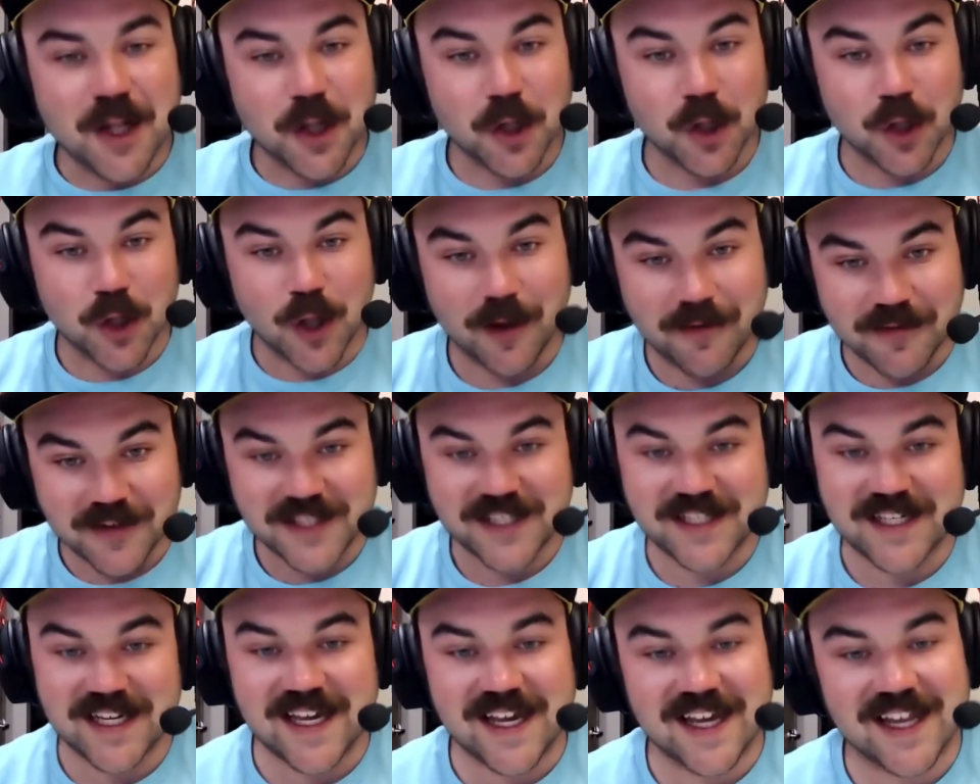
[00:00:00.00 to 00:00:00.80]
Love to
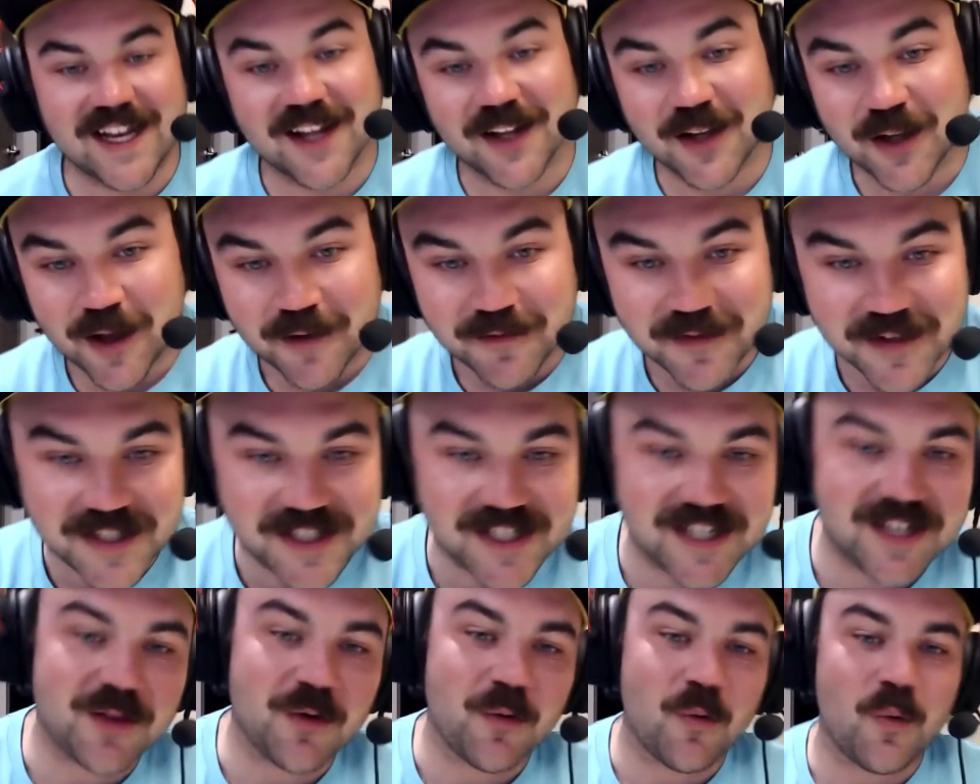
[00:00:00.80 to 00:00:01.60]
see it. Love to
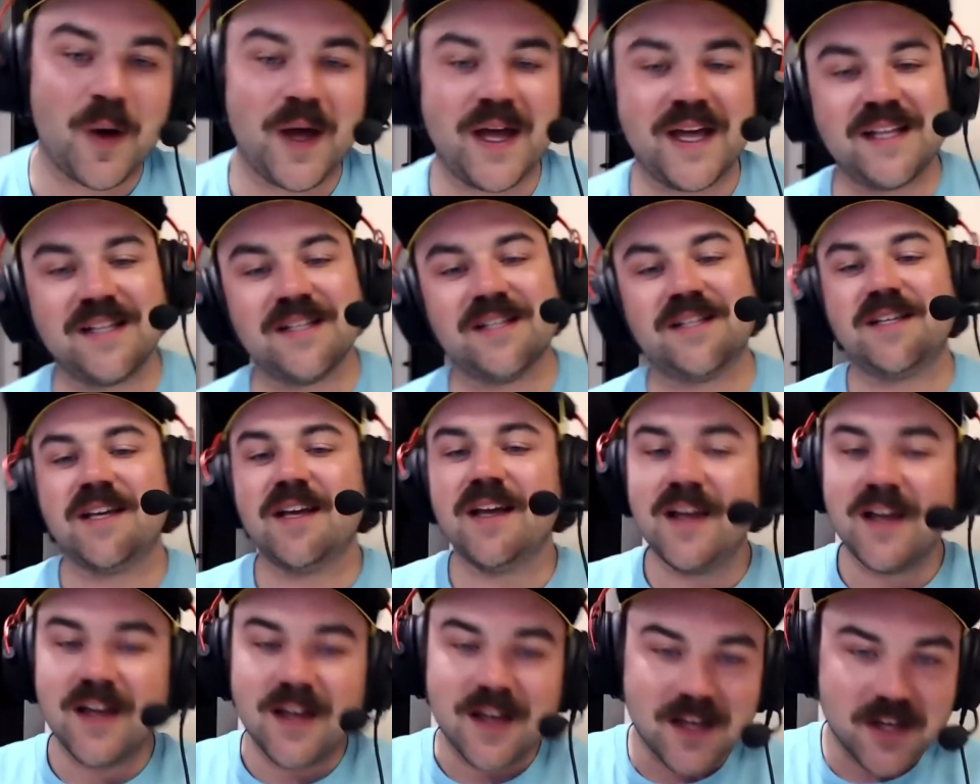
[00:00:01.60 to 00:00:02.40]
see the wins.
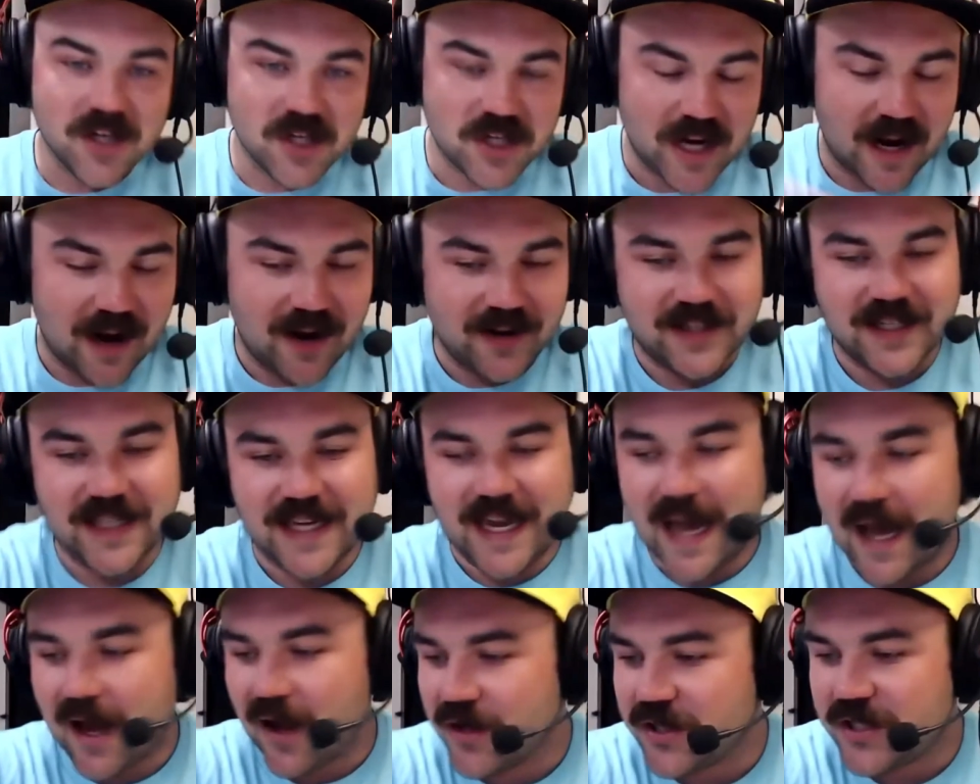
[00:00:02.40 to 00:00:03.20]
Shout out to
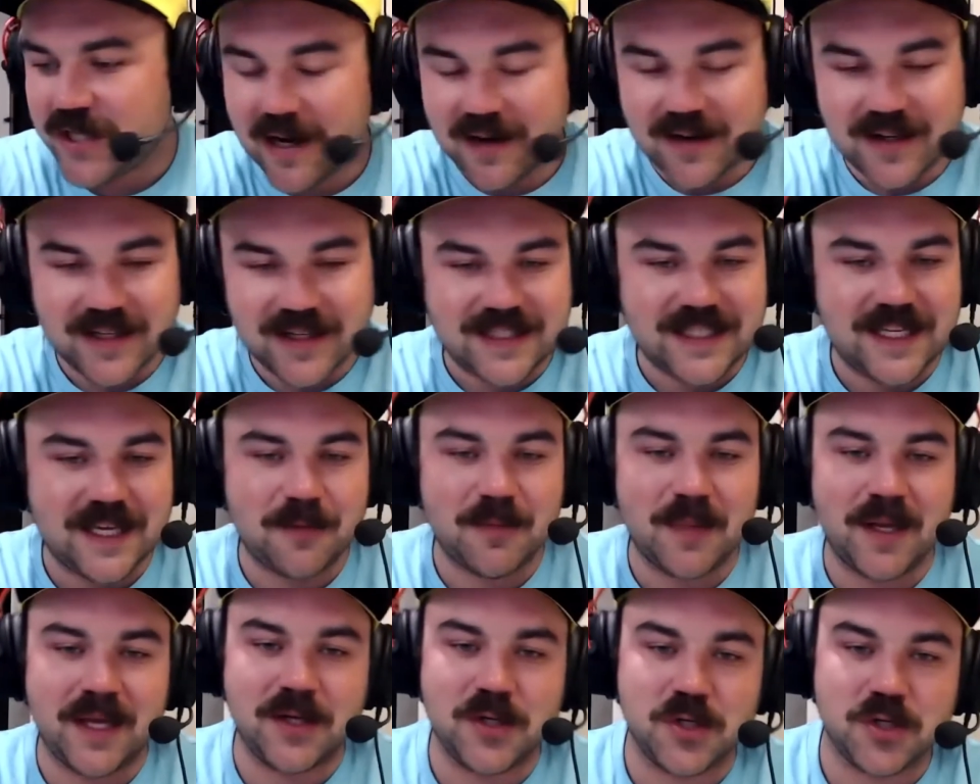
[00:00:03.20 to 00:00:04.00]
Kyle. Shout out to Team
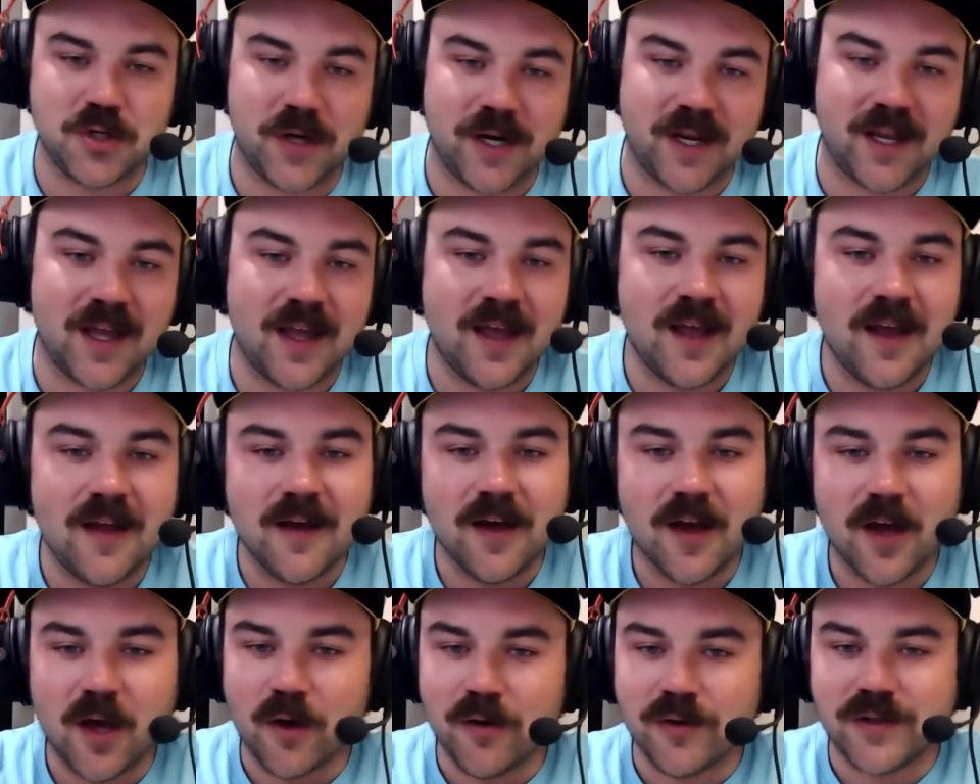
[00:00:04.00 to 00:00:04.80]
Hendrick.
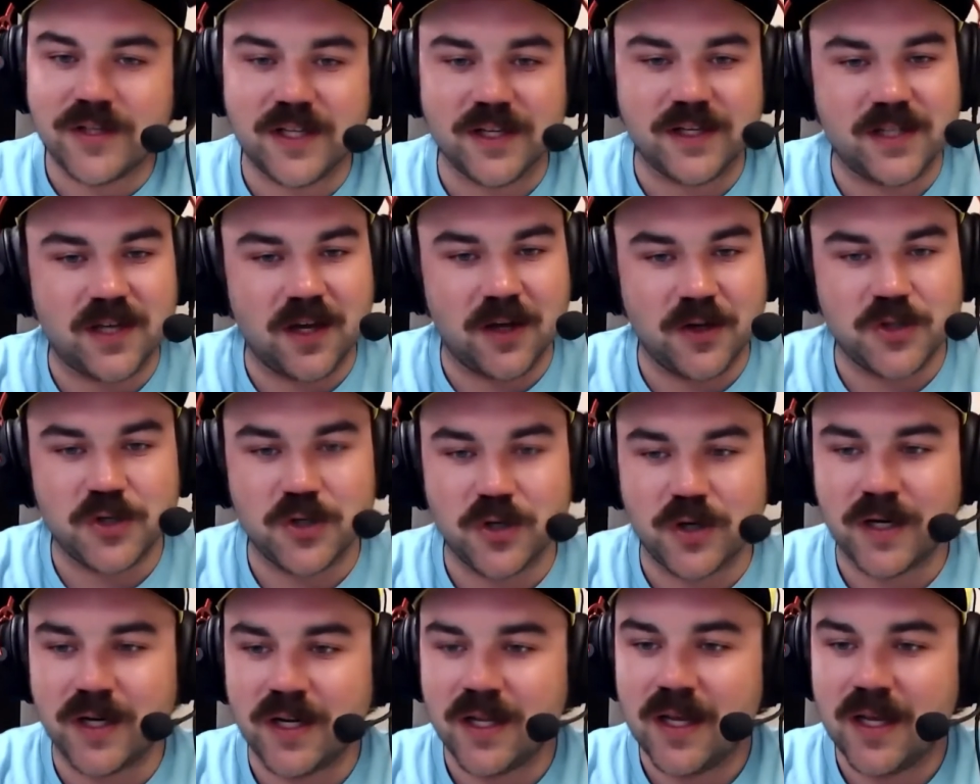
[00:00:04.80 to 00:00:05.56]
Coke 600.